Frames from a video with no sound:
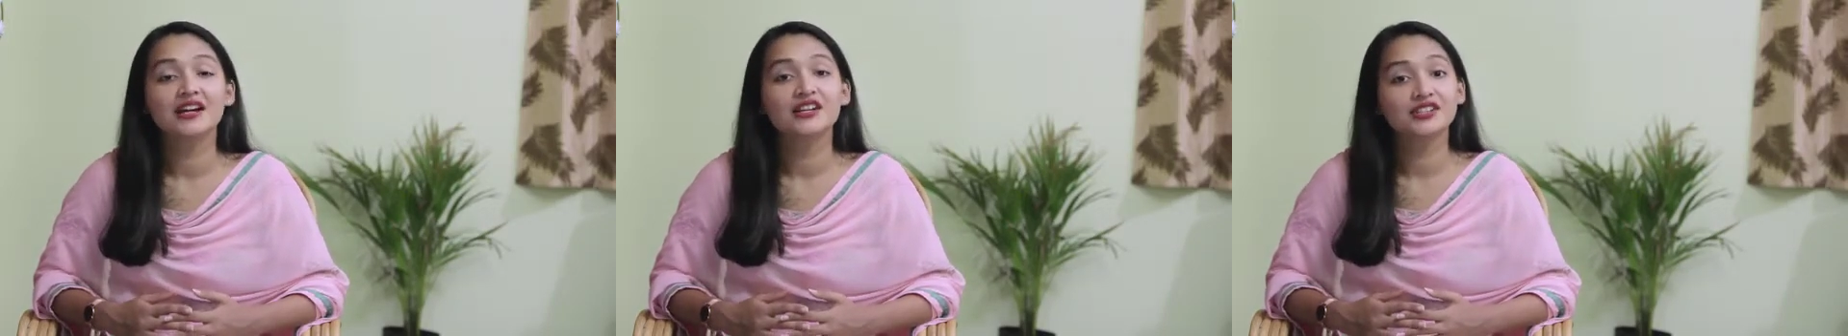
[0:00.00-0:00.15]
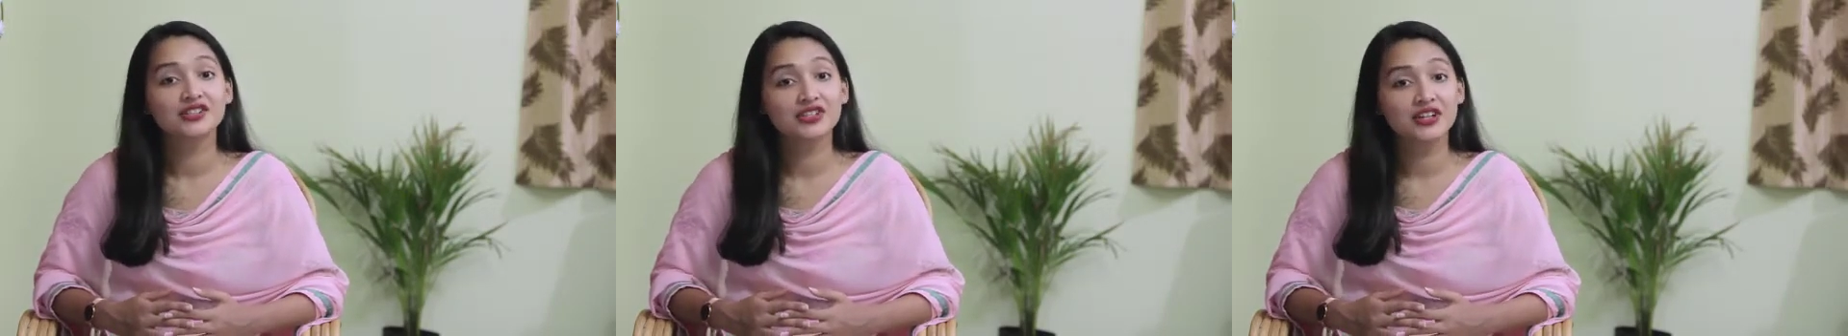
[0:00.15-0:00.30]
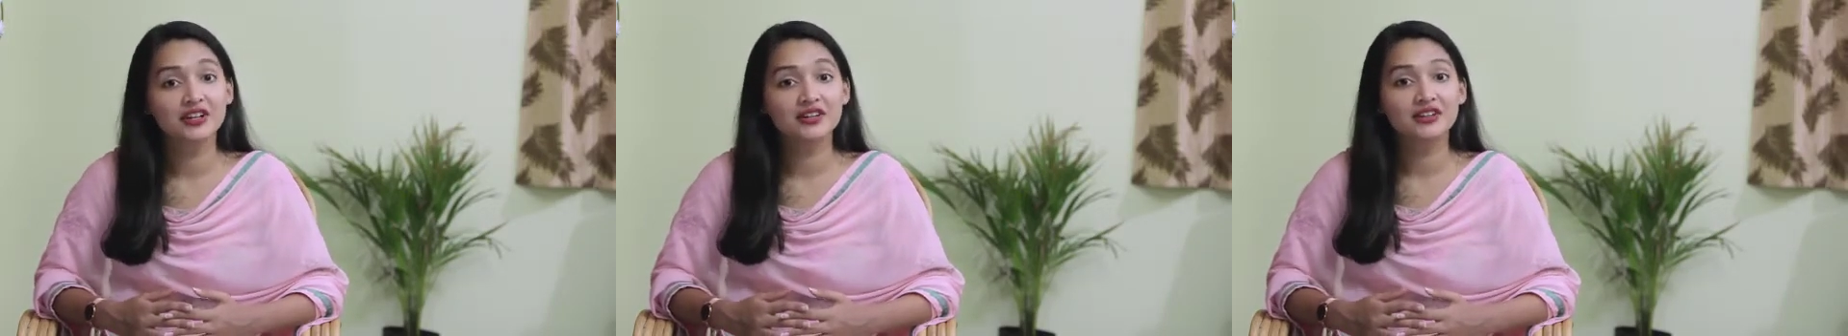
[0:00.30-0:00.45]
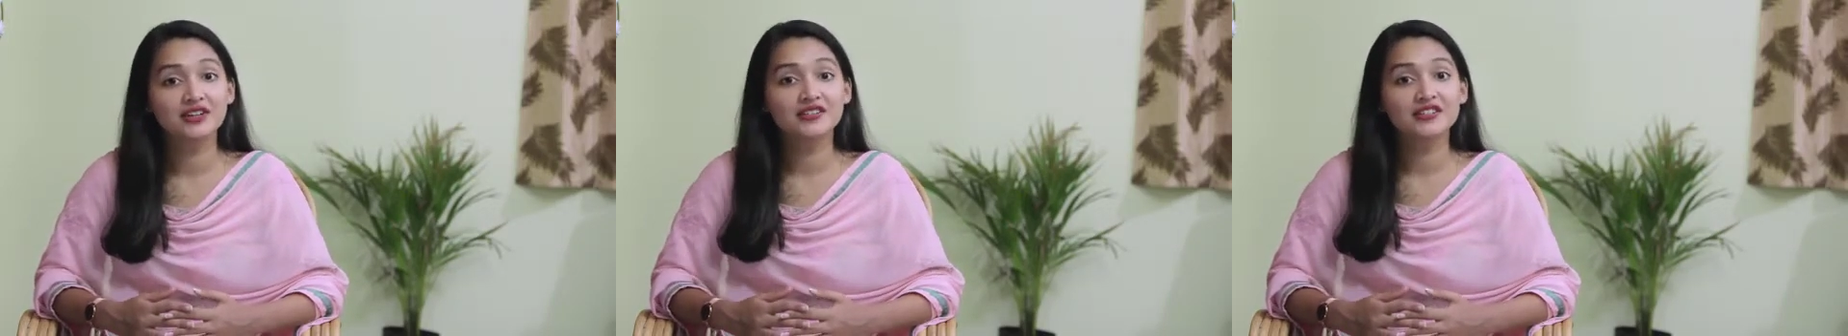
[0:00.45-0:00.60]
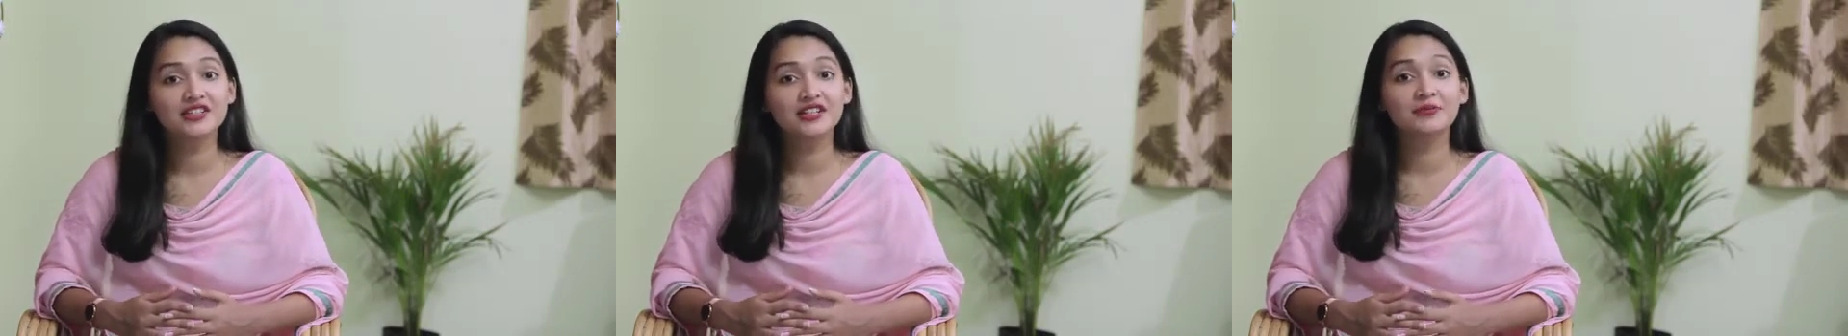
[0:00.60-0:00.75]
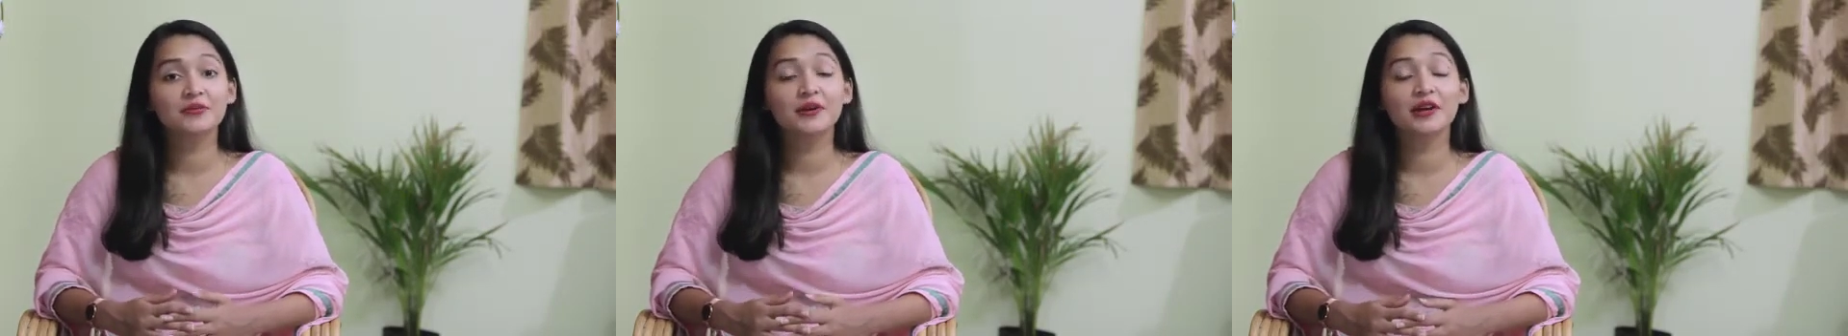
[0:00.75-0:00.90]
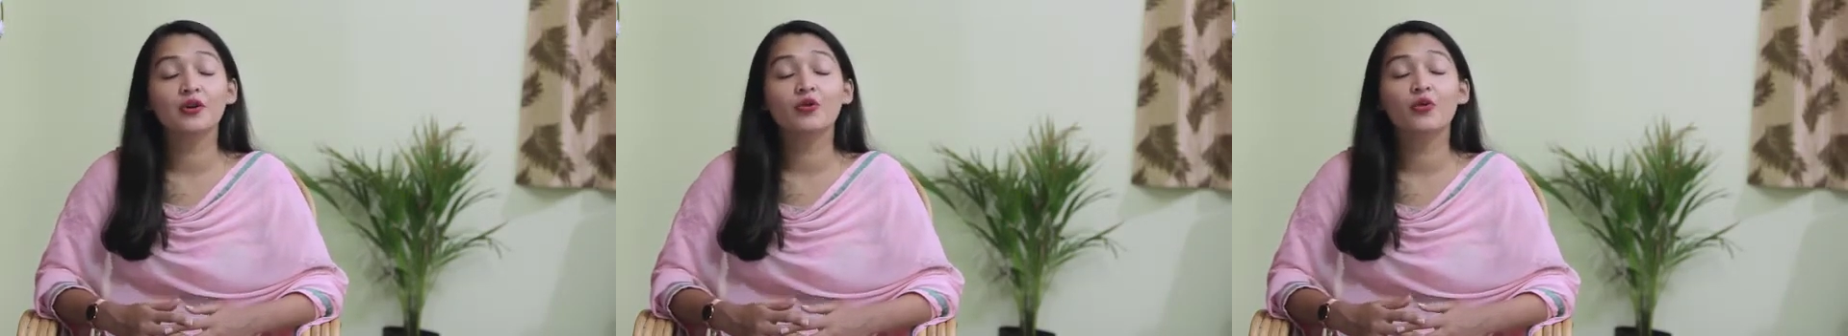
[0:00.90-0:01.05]

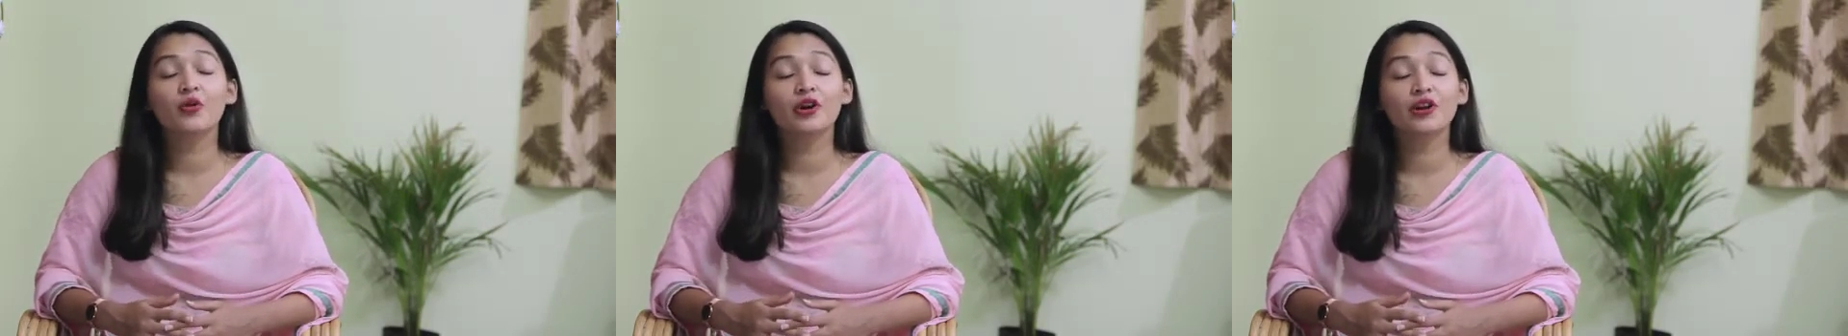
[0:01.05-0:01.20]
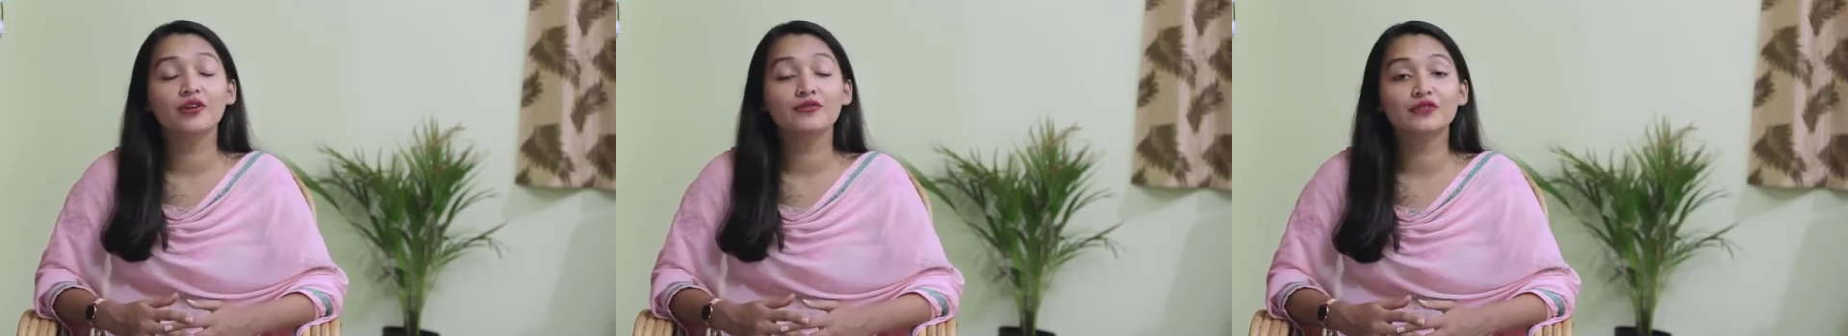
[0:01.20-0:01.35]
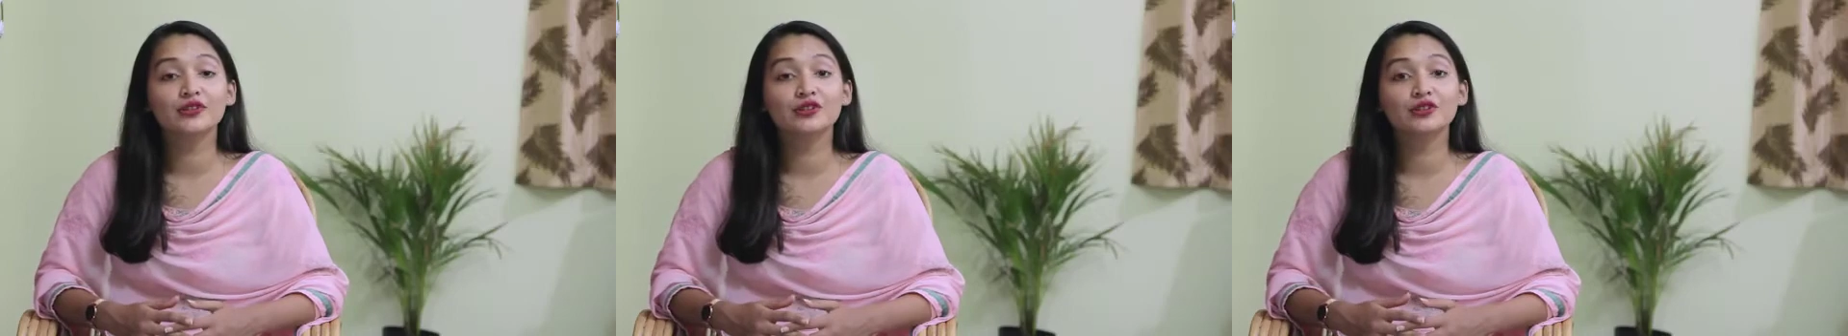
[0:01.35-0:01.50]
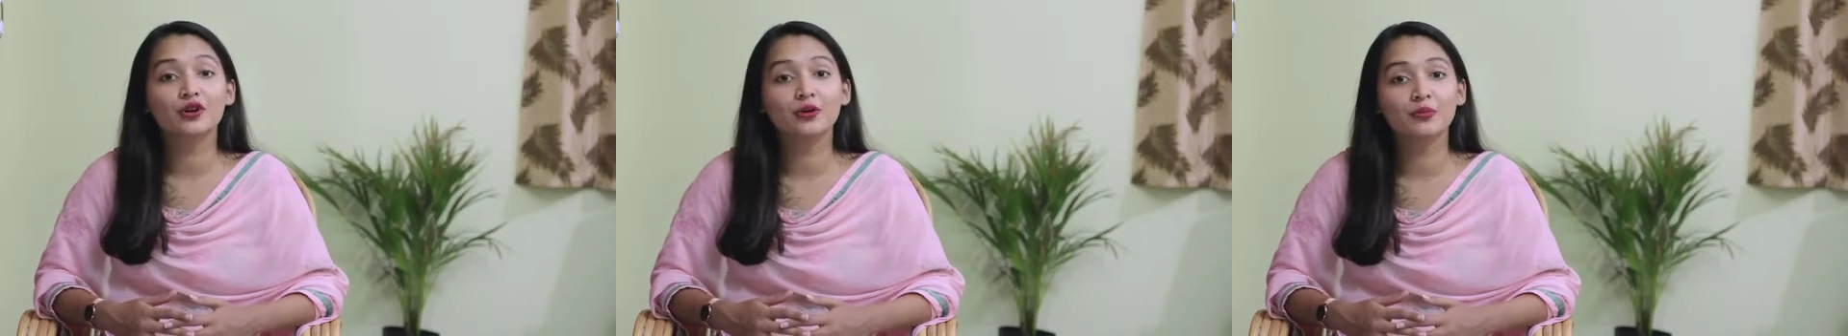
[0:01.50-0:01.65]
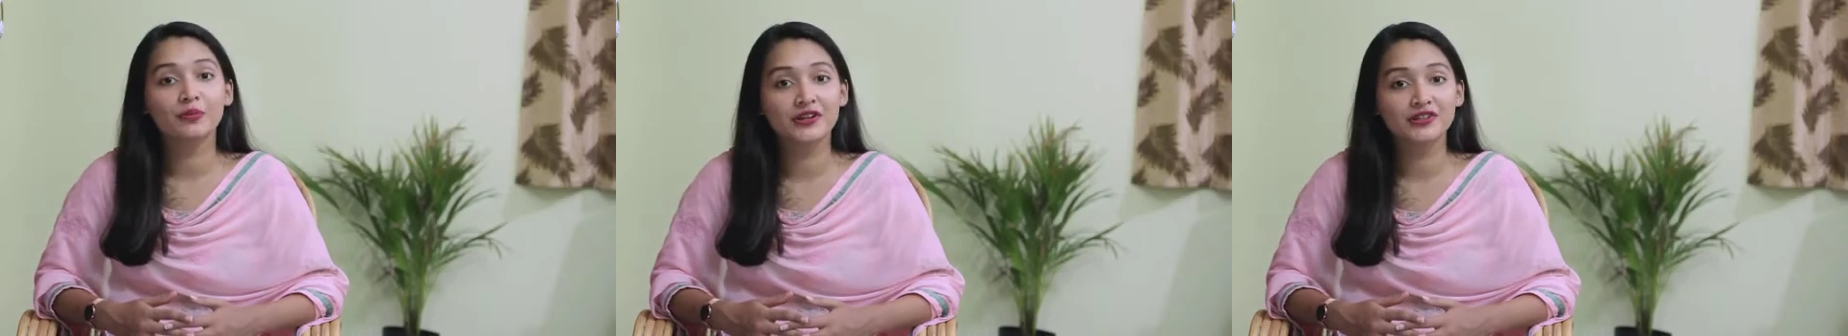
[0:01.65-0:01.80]
GNDEC being one of the top